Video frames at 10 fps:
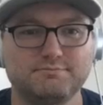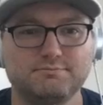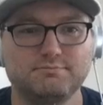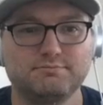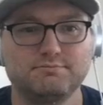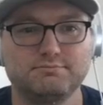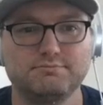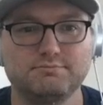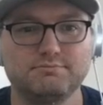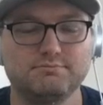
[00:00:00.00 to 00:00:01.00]

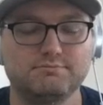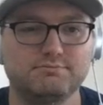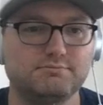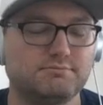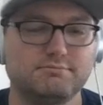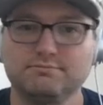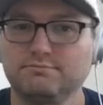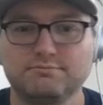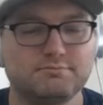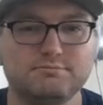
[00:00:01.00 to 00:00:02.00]

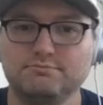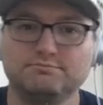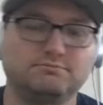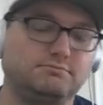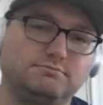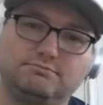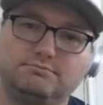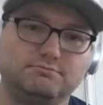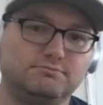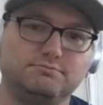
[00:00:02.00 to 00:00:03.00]

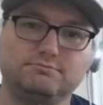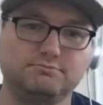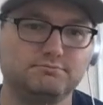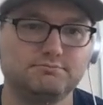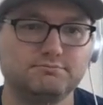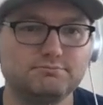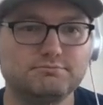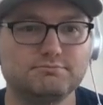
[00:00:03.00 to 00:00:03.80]
(silent)